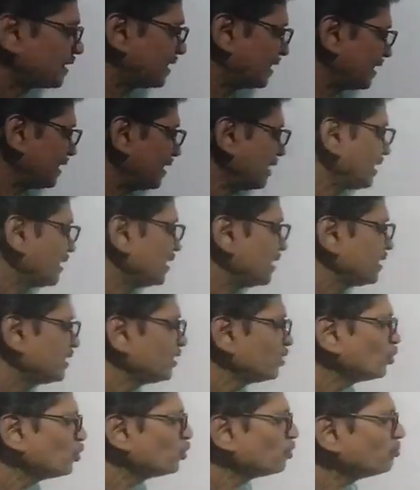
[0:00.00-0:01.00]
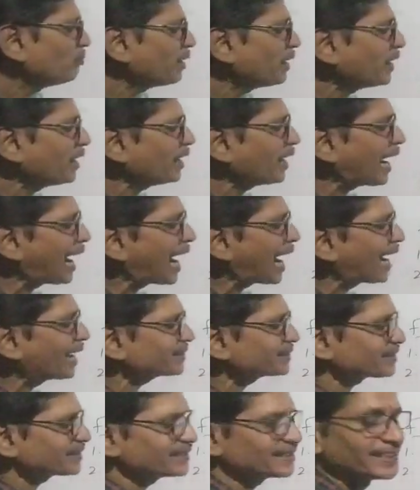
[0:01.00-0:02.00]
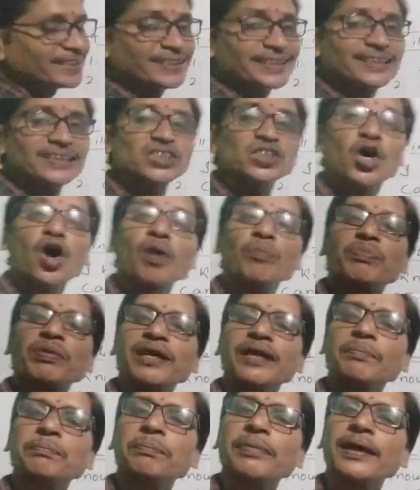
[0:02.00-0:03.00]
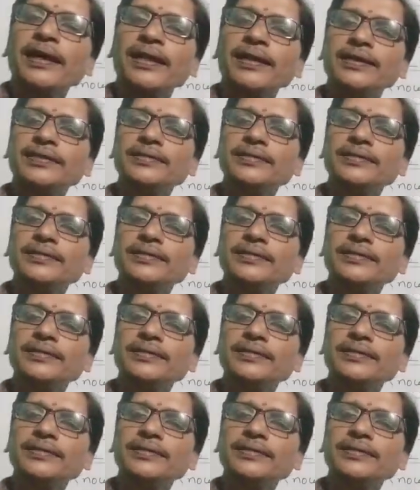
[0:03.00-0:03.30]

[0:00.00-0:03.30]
3, you may ask the shopkeeper.